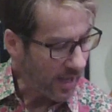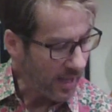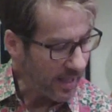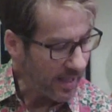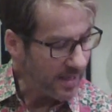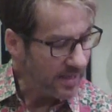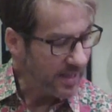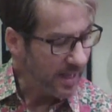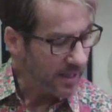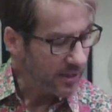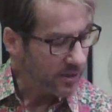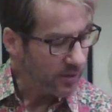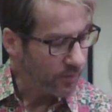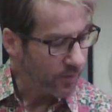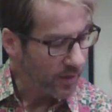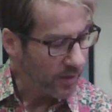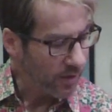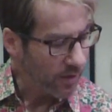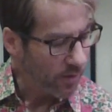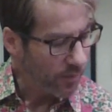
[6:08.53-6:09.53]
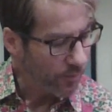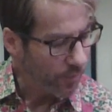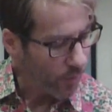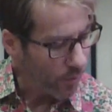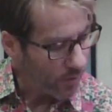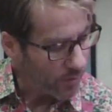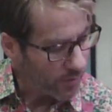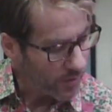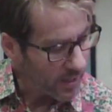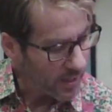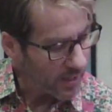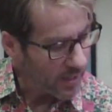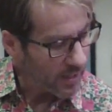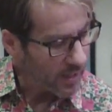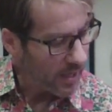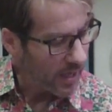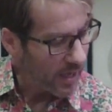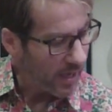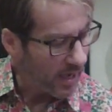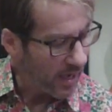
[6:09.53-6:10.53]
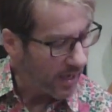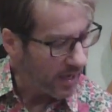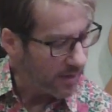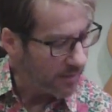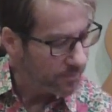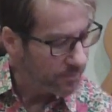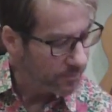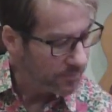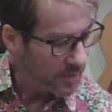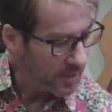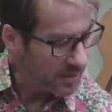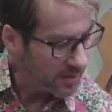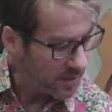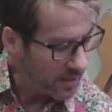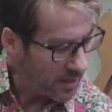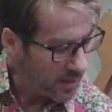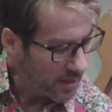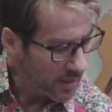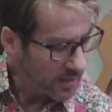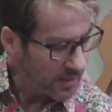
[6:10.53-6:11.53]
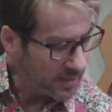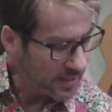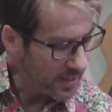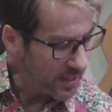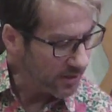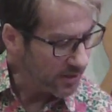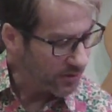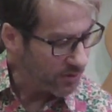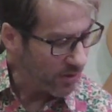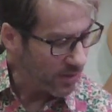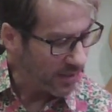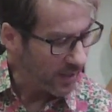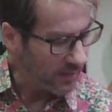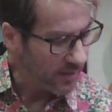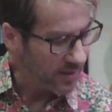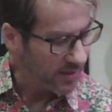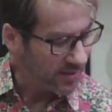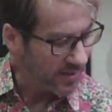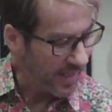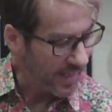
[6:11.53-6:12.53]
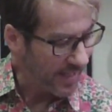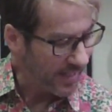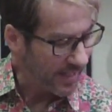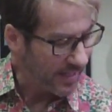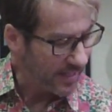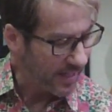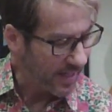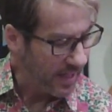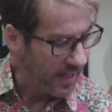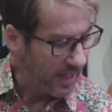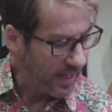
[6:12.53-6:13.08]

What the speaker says: index finger for the D string at the second,